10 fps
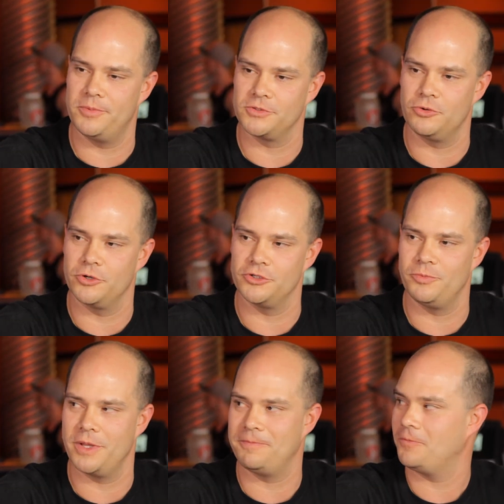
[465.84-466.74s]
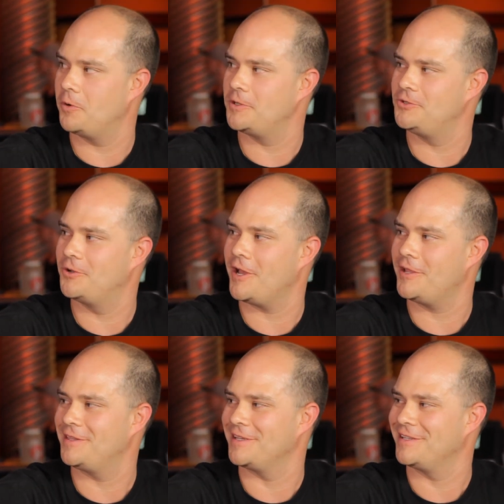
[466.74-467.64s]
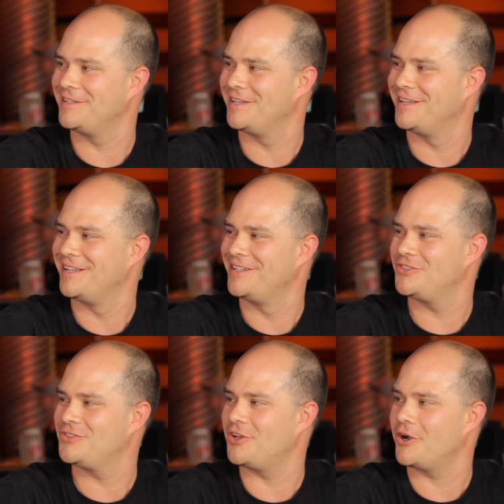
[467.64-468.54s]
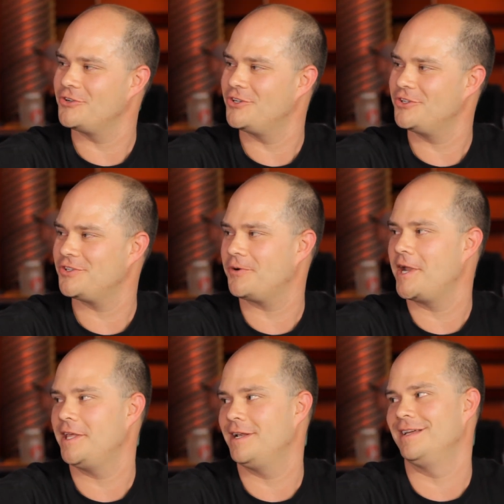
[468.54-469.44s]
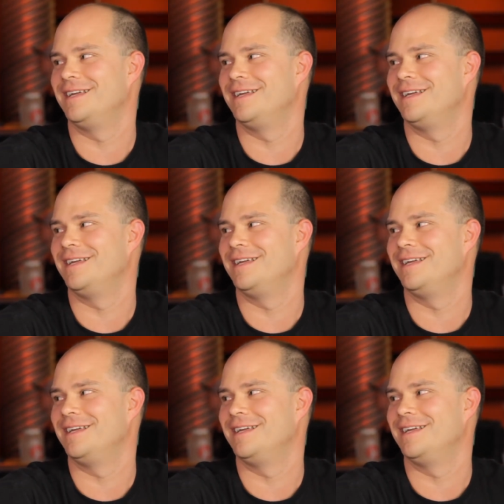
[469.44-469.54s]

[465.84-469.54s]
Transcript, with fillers: people's scores, what did you call it? The star search rating?